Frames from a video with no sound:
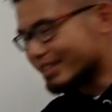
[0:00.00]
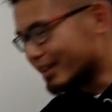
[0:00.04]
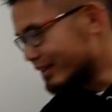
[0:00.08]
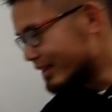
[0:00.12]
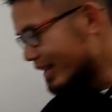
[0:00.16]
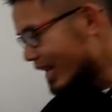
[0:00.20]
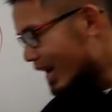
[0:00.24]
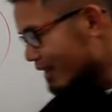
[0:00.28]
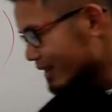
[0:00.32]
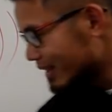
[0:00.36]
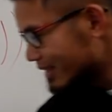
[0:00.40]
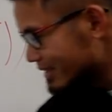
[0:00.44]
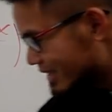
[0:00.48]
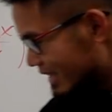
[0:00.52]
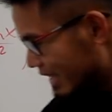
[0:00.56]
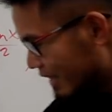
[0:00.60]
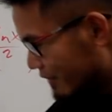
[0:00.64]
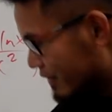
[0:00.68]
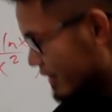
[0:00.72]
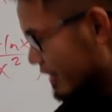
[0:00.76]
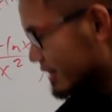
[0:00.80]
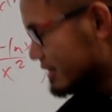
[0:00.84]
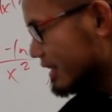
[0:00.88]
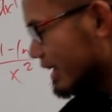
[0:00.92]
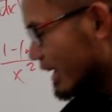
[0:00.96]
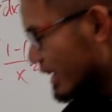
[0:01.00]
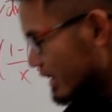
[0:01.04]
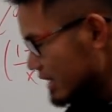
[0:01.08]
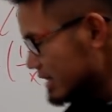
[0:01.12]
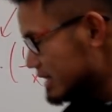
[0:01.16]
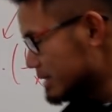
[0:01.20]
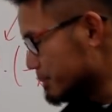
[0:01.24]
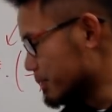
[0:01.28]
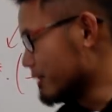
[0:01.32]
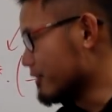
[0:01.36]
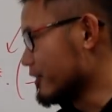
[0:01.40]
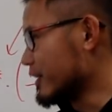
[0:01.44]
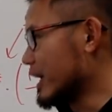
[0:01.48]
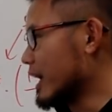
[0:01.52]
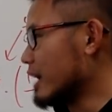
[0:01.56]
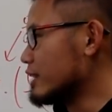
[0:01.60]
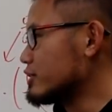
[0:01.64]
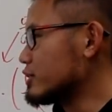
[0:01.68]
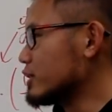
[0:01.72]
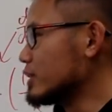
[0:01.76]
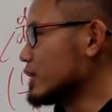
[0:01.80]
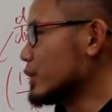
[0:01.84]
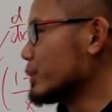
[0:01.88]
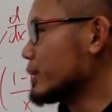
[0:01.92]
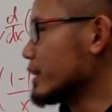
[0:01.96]
So now let's see if there's any
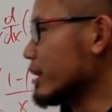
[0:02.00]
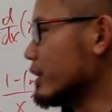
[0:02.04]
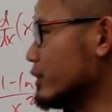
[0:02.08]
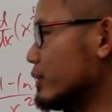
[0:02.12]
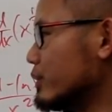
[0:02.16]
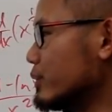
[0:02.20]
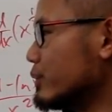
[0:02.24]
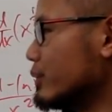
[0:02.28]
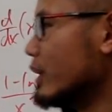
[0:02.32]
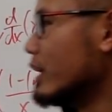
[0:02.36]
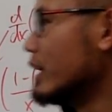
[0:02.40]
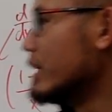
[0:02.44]
simplification that we can do.